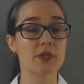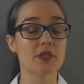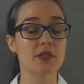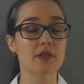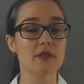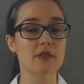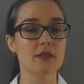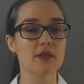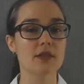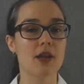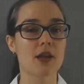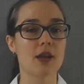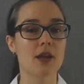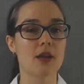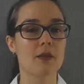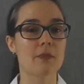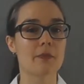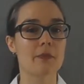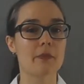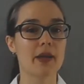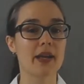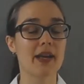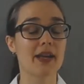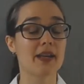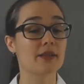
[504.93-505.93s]
options,
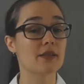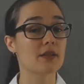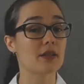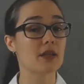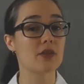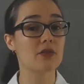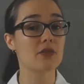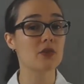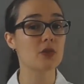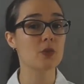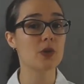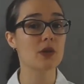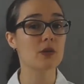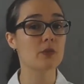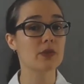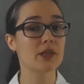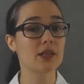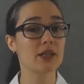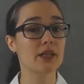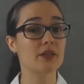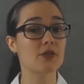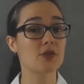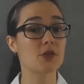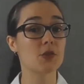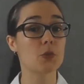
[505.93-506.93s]
but if you are
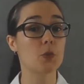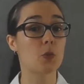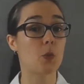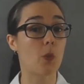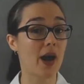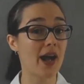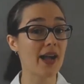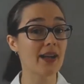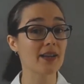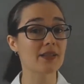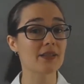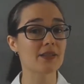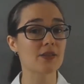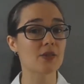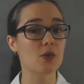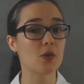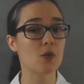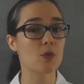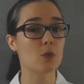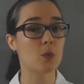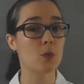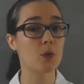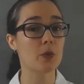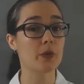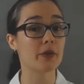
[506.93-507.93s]
willing to wax
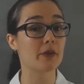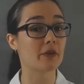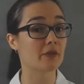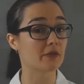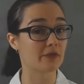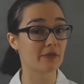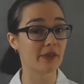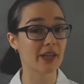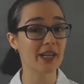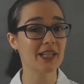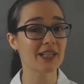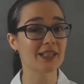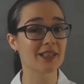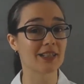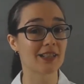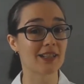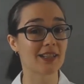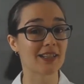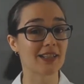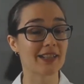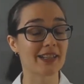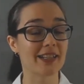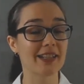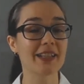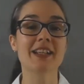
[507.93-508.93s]
your wood
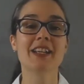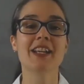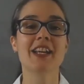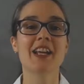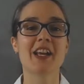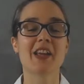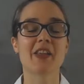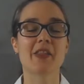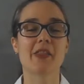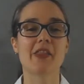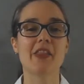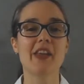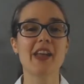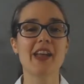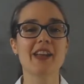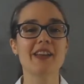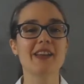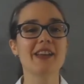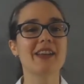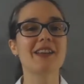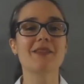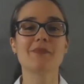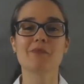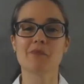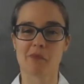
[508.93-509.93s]
regularly,
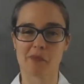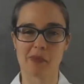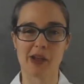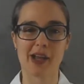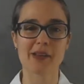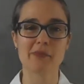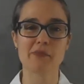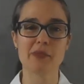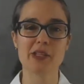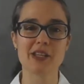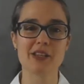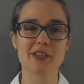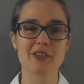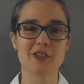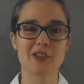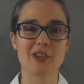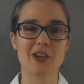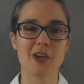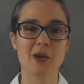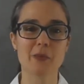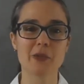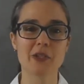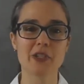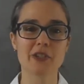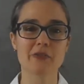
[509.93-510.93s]
then it might be a
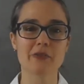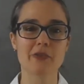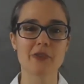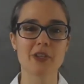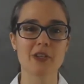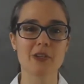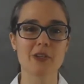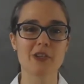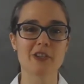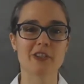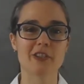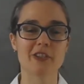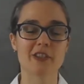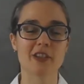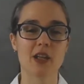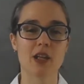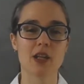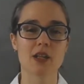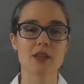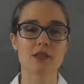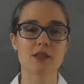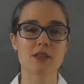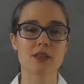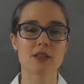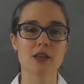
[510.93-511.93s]
good option for you.
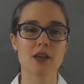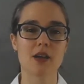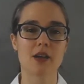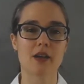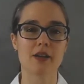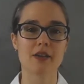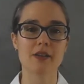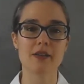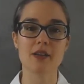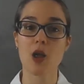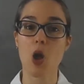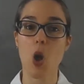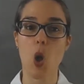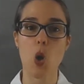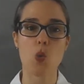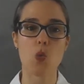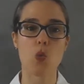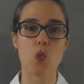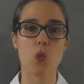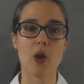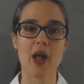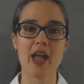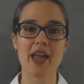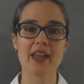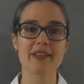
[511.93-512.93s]
So,
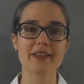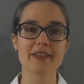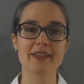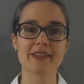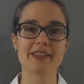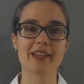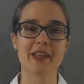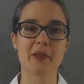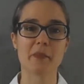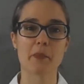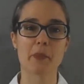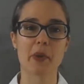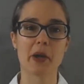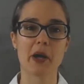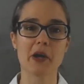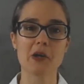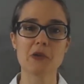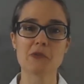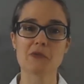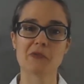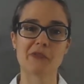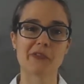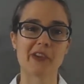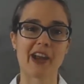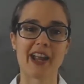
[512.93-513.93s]
where does
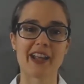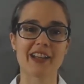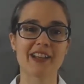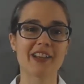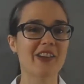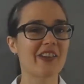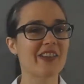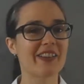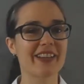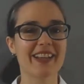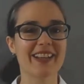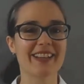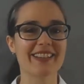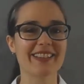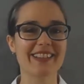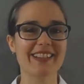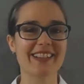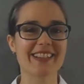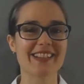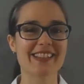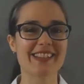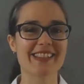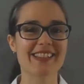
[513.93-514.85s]
timber rank on our